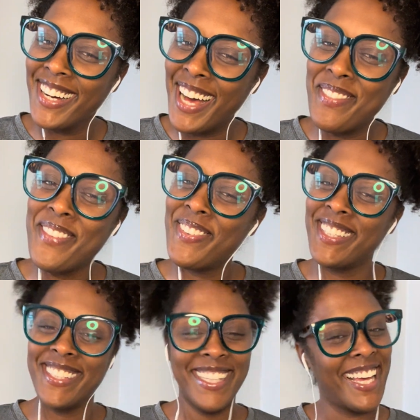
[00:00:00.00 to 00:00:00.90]
I be
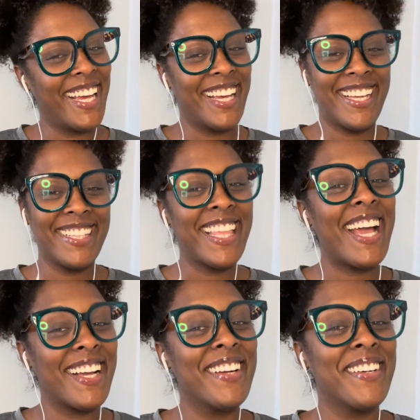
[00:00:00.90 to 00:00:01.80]
feeling like
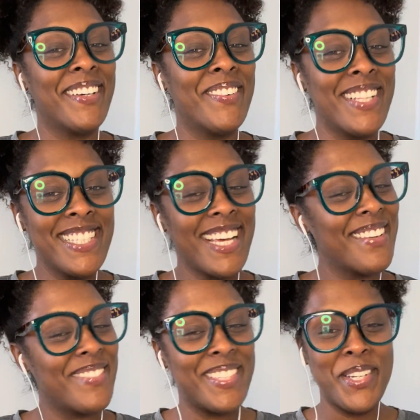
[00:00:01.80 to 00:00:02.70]
that girl. Once I
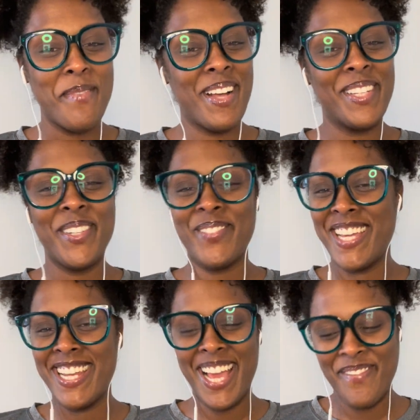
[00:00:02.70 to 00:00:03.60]
be doing my little
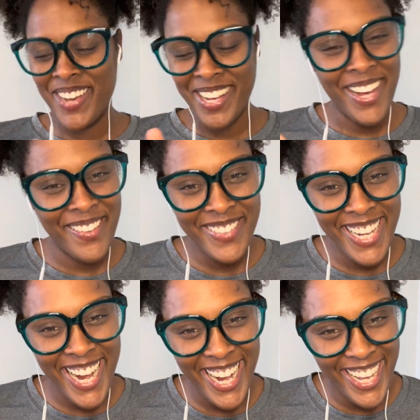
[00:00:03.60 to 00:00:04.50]
read and have my coffee,
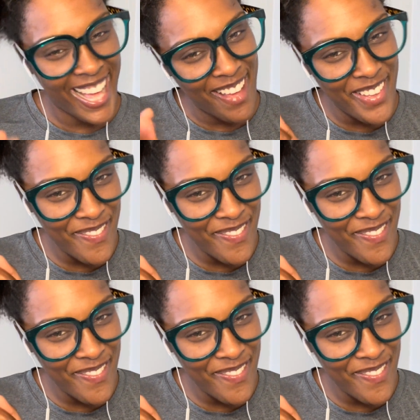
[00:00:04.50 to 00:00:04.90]
girl, I be